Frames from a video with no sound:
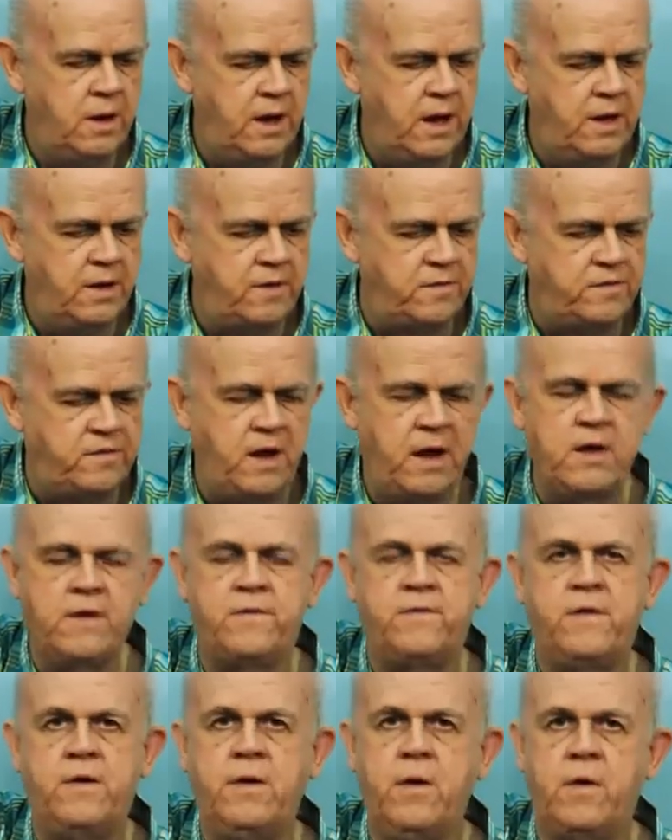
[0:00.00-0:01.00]
and the 2nd
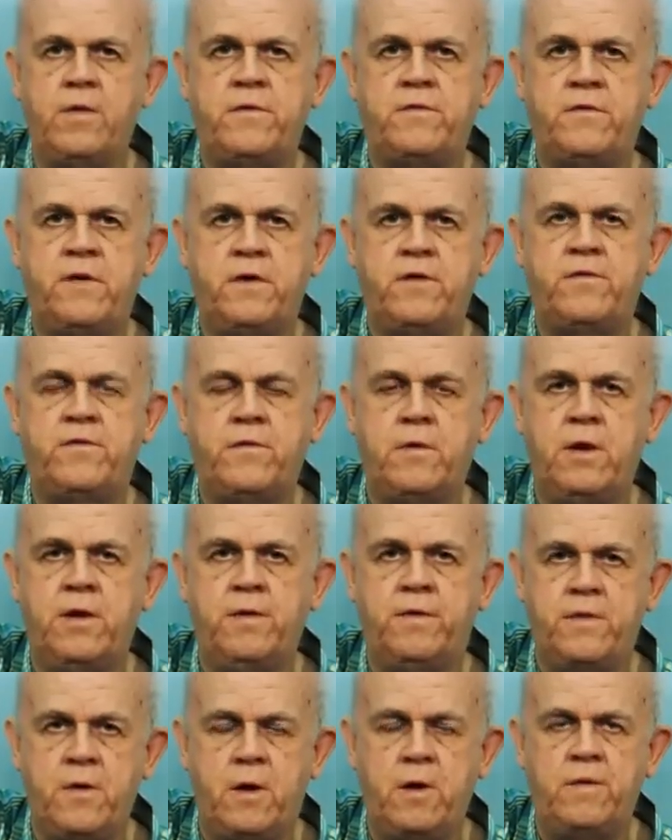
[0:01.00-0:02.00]
finger on the 6th string,
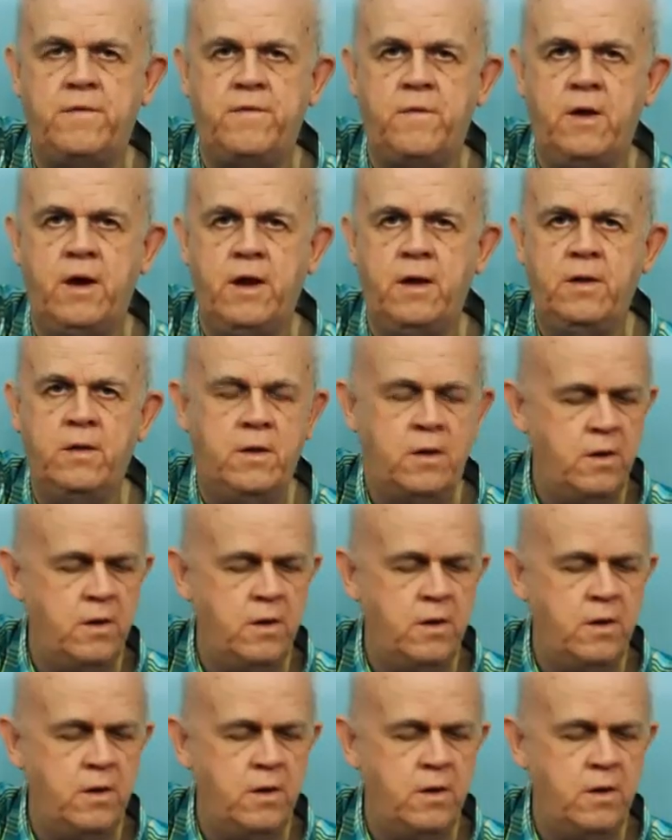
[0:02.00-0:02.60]
3rd fret.